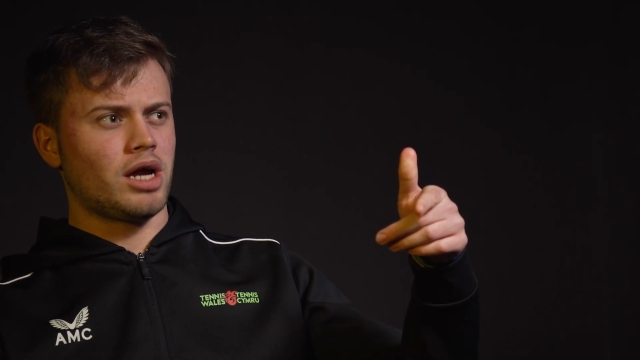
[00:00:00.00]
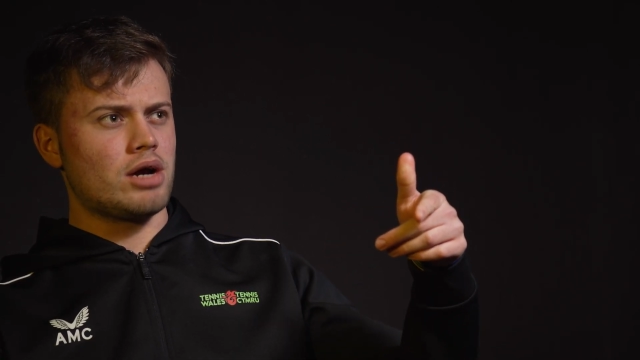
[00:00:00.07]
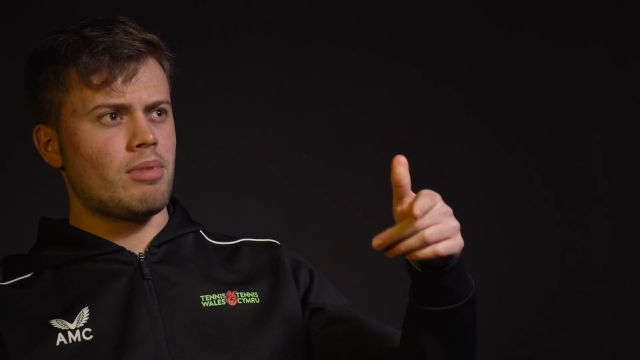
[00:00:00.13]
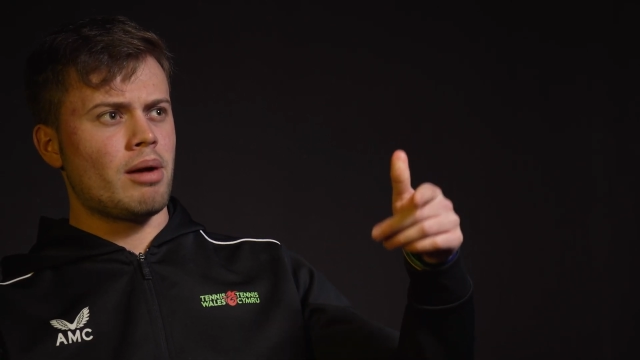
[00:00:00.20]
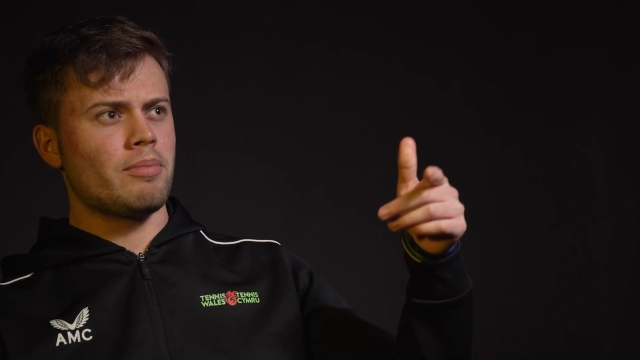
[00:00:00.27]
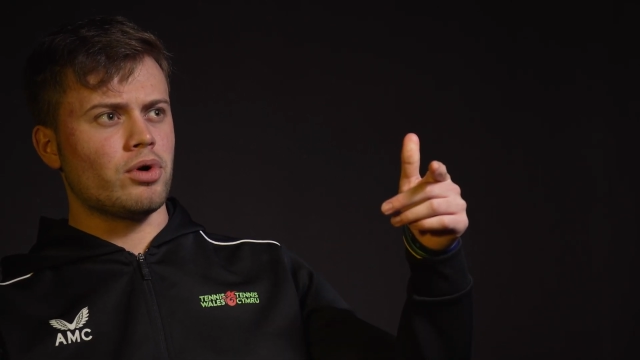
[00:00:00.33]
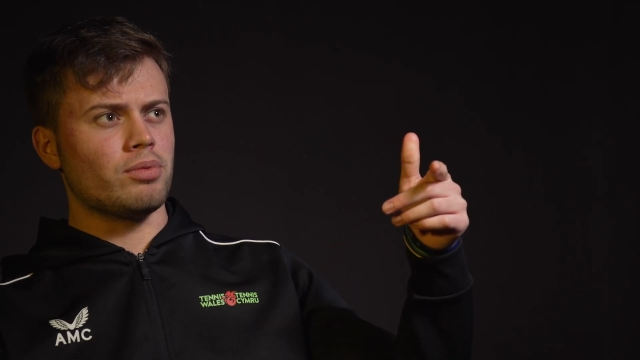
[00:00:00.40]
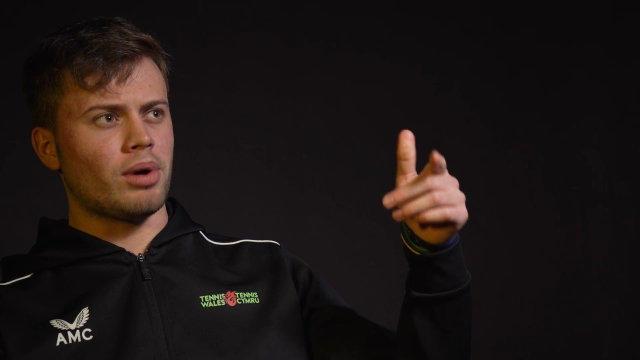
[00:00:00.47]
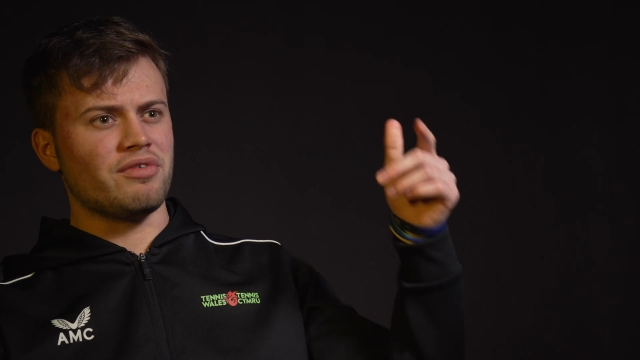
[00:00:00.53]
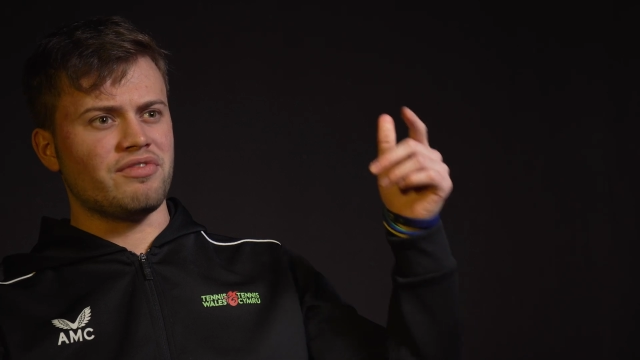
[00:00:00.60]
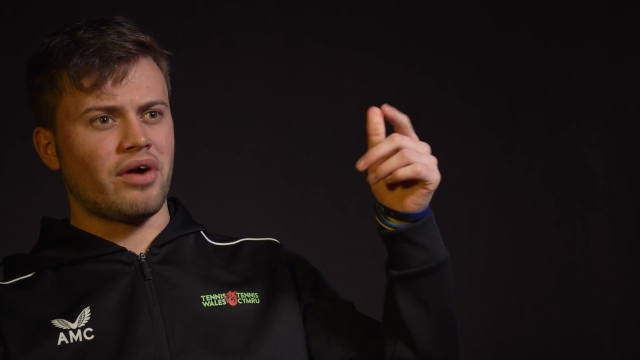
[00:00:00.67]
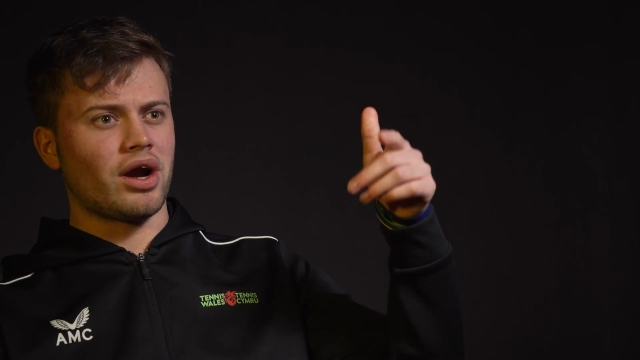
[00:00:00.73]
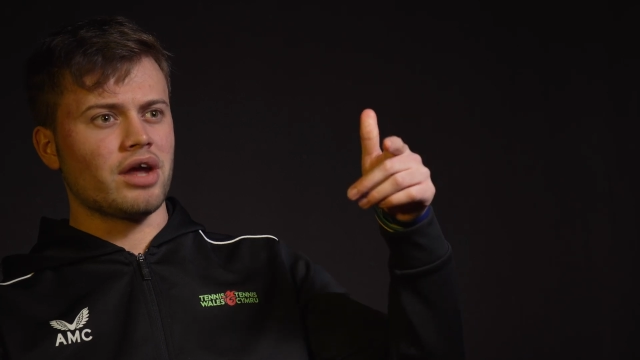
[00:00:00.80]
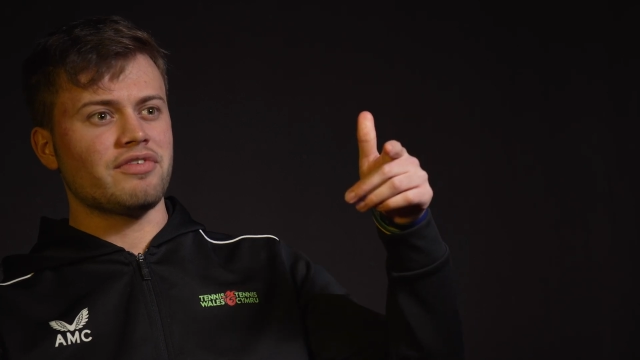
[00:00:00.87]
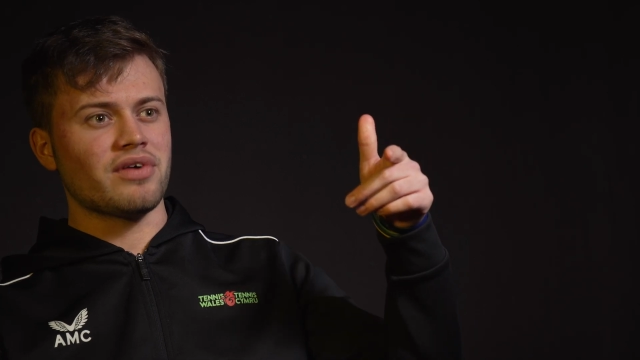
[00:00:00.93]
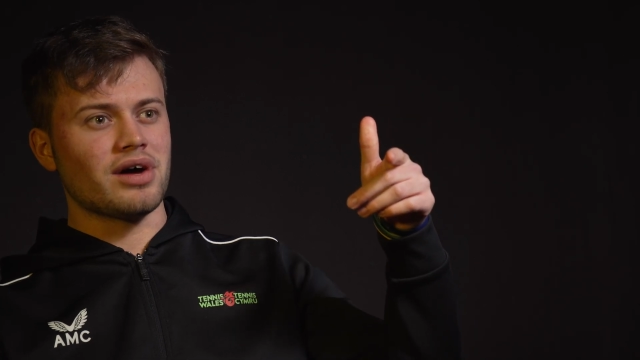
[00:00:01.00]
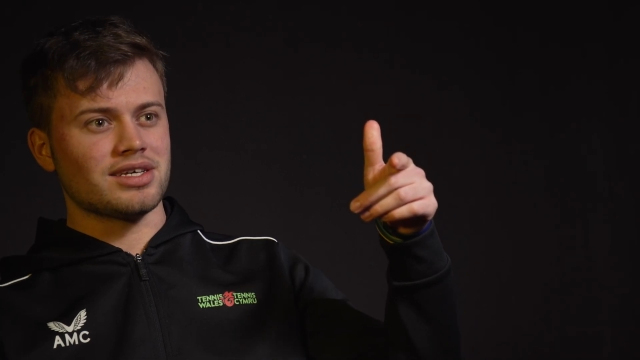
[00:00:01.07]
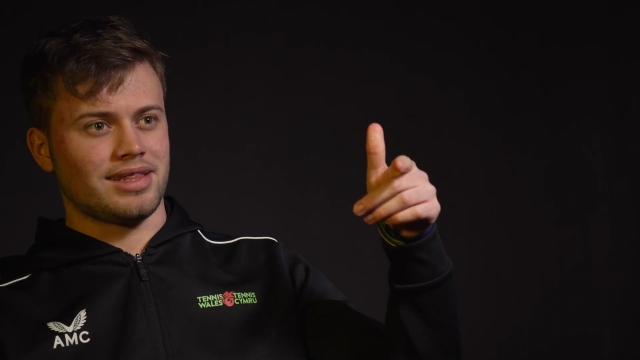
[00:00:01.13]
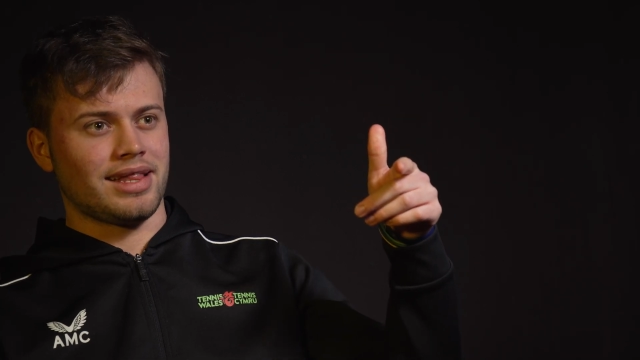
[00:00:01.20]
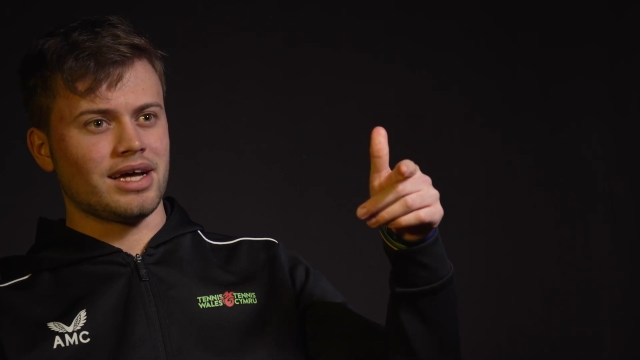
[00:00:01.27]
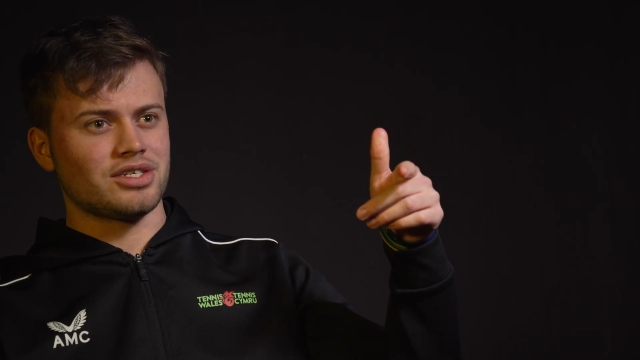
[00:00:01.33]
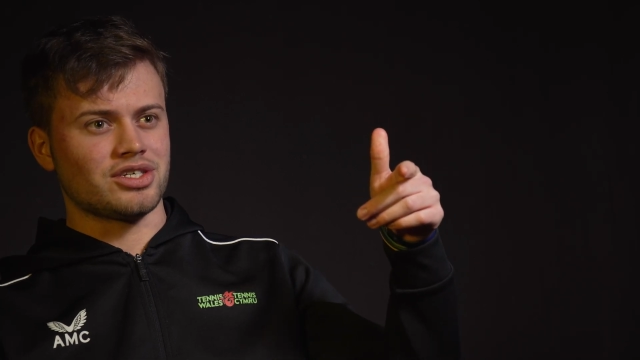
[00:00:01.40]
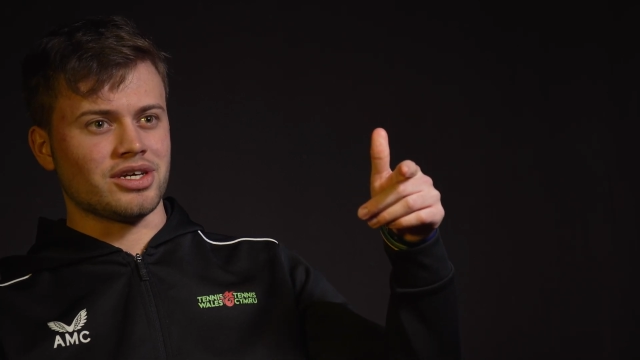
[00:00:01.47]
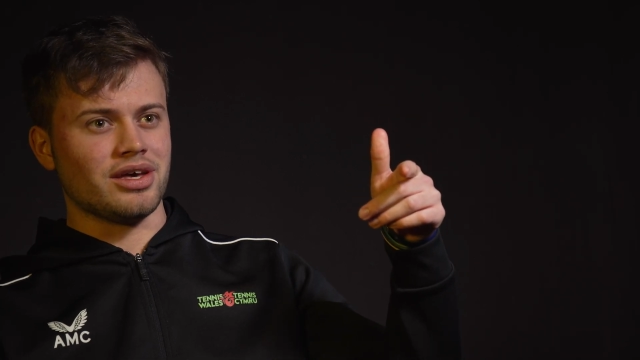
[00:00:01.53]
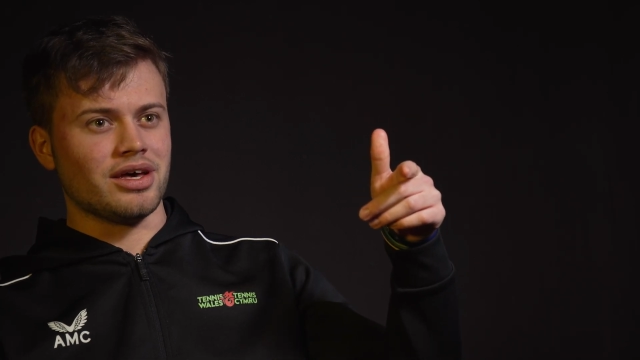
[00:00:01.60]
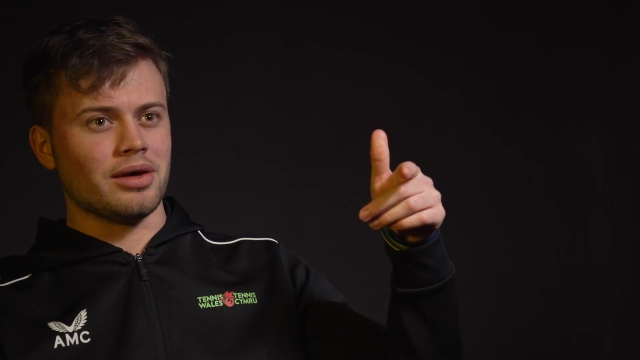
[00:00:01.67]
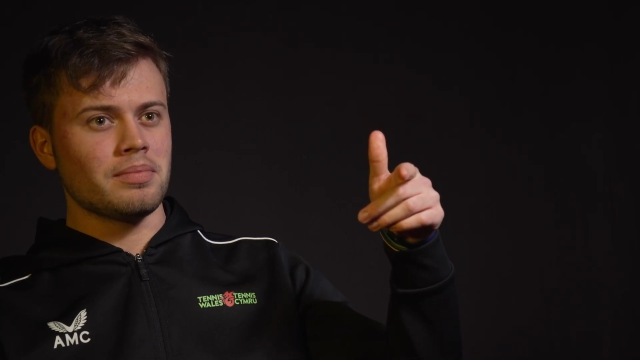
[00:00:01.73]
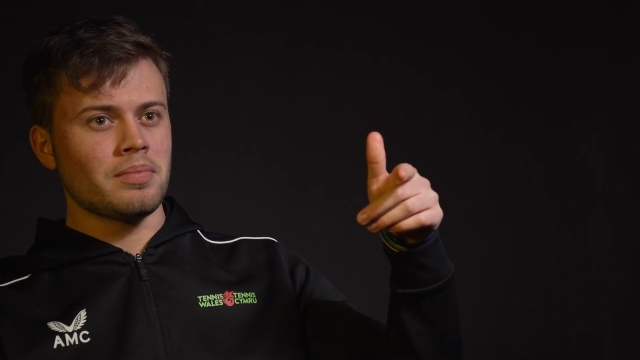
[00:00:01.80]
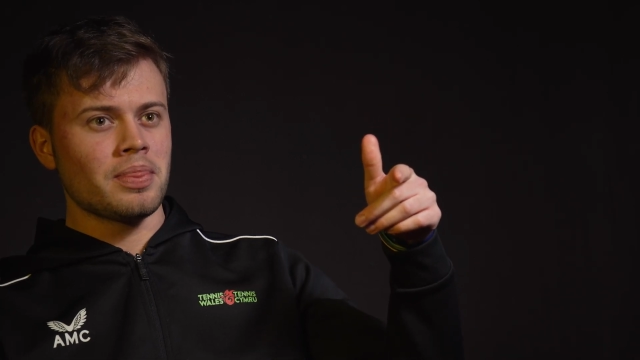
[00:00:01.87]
I remember my very first lecture here,